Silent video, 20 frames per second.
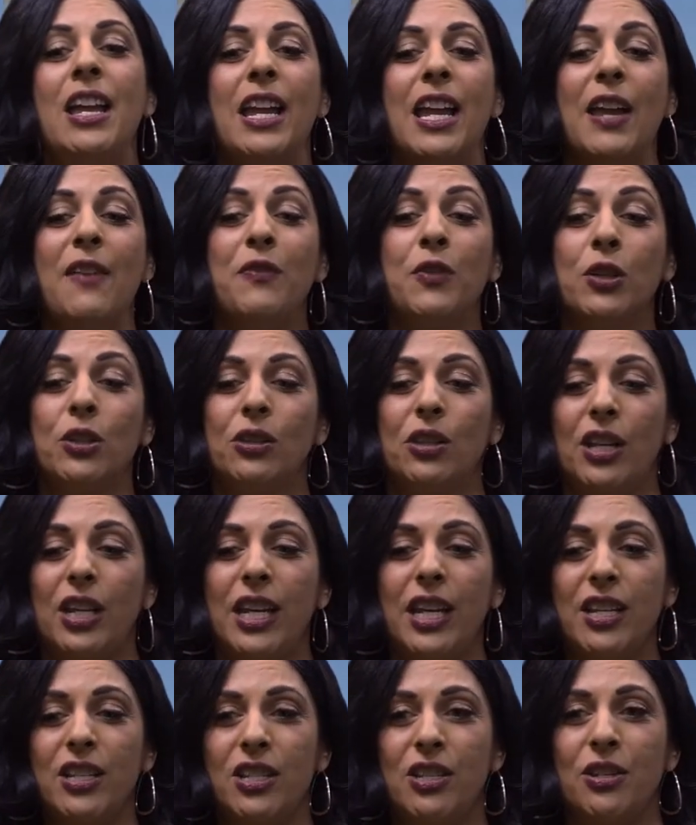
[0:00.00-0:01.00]
If you're
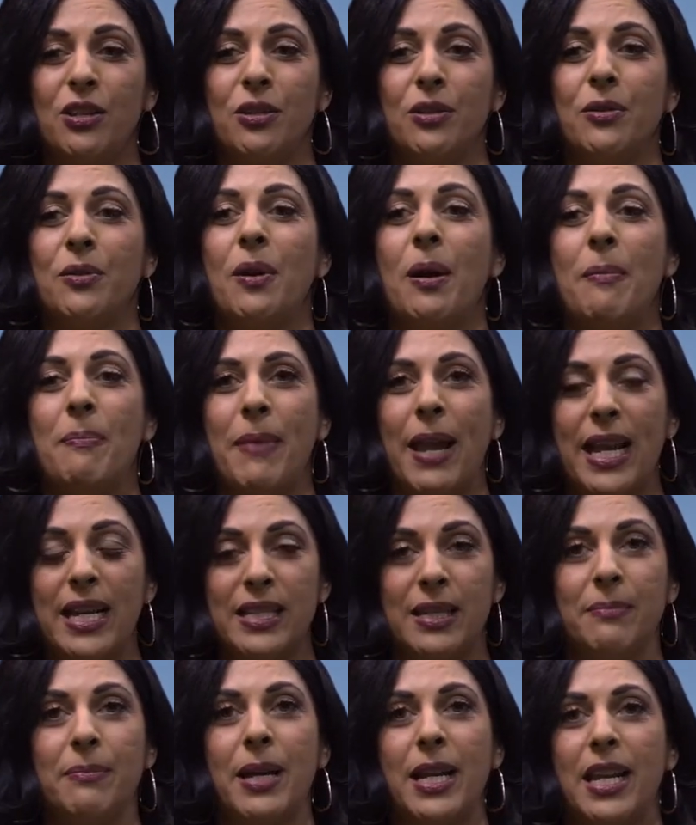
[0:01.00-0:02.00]
looking to make
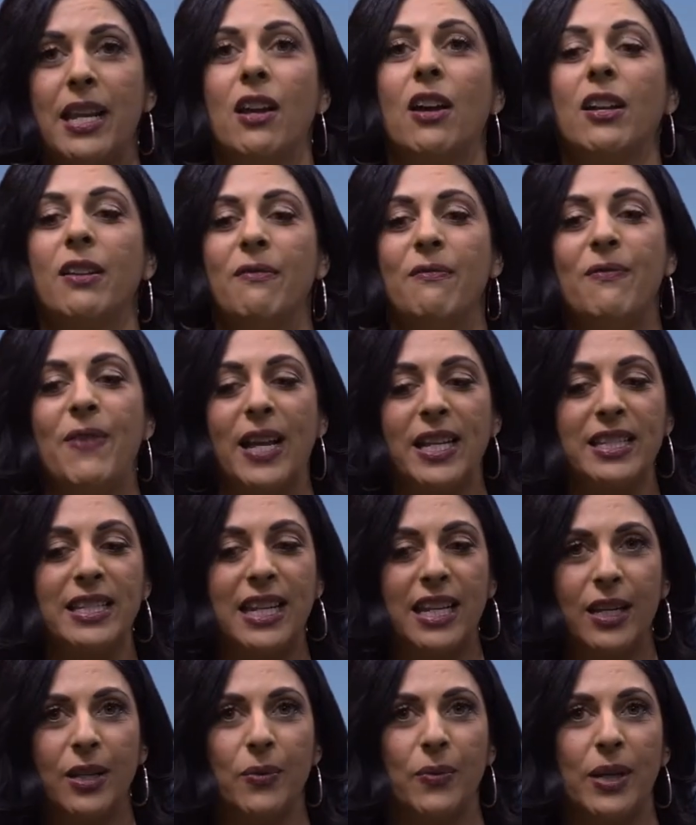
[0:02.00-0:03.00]
some money on
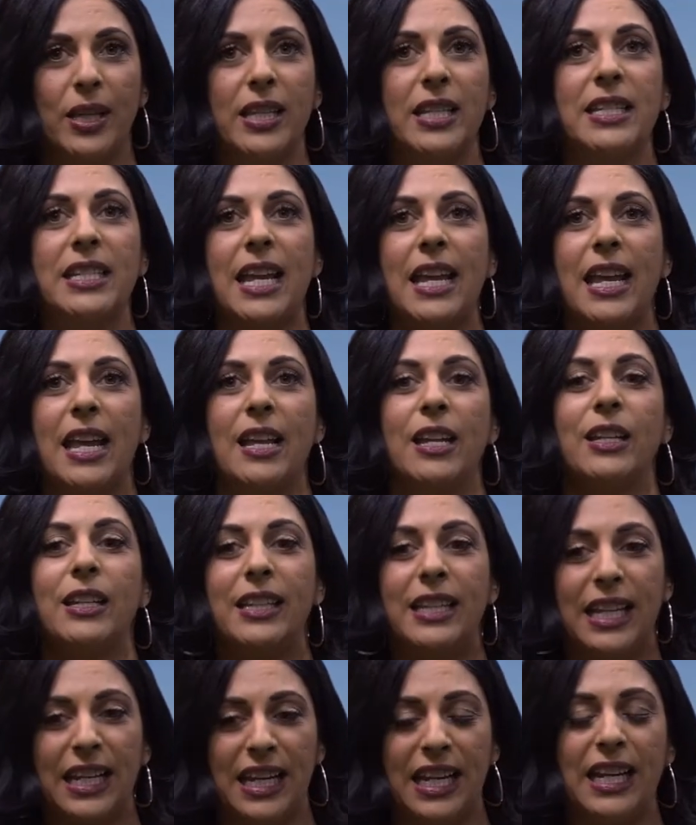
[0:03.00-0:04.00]
investing in real estate and
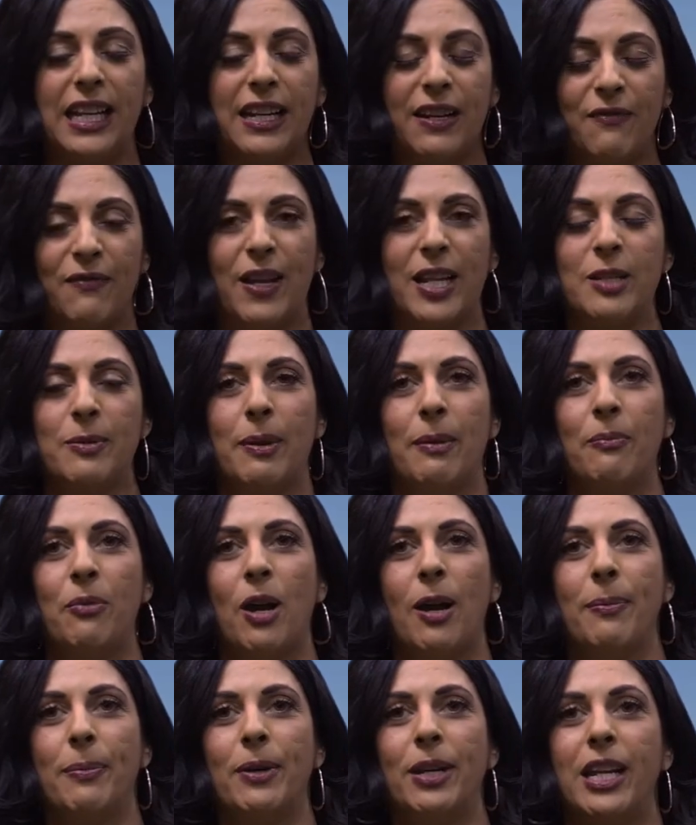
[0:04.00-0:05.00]
getting an investment
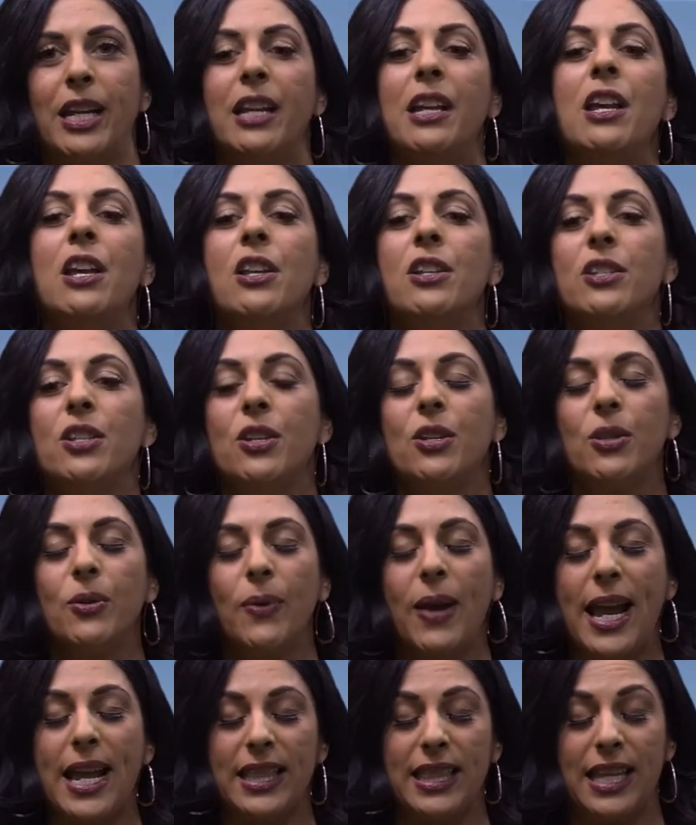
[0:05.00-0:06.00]
property, do the
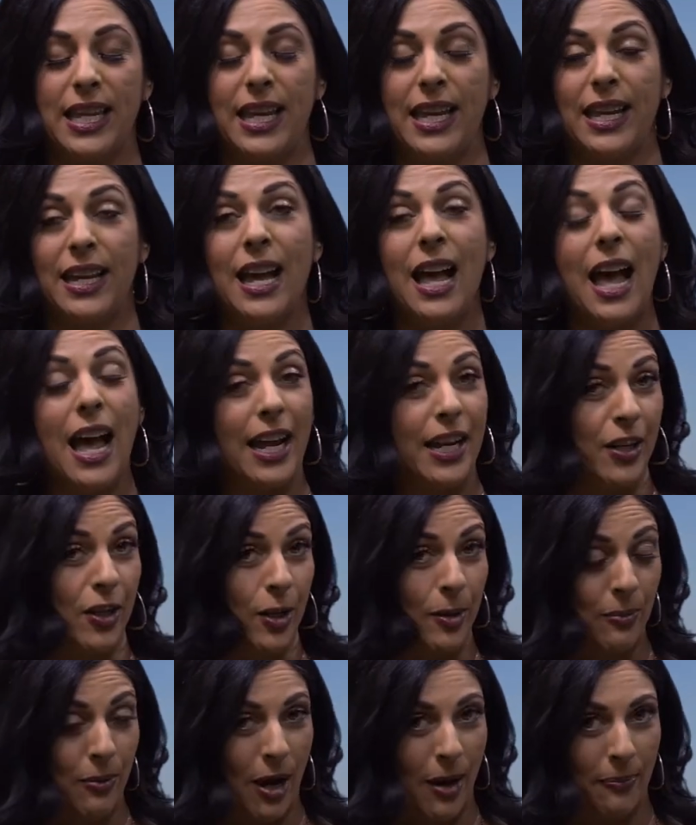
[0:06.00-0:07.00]
right thing, hire
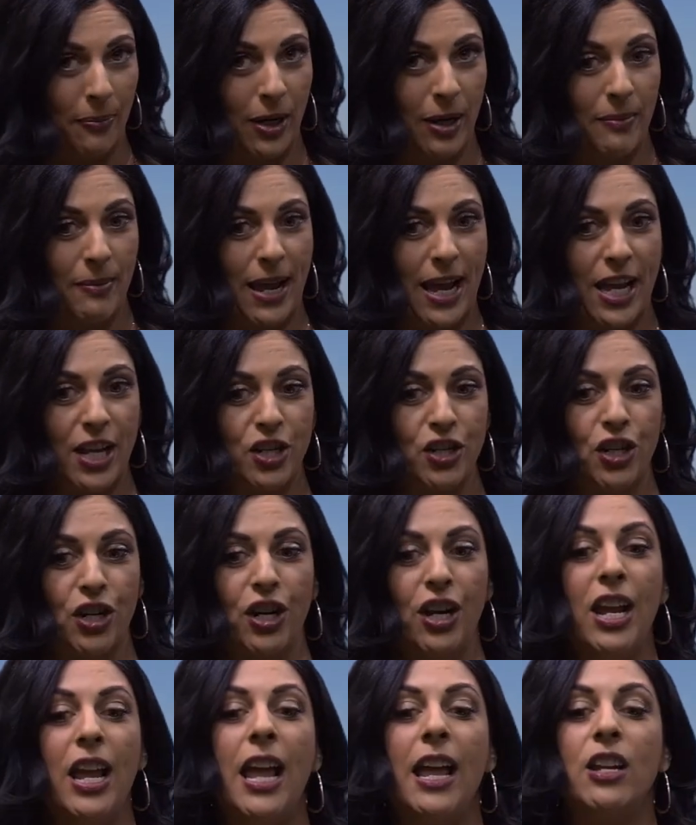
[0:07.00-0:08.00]
a property manager,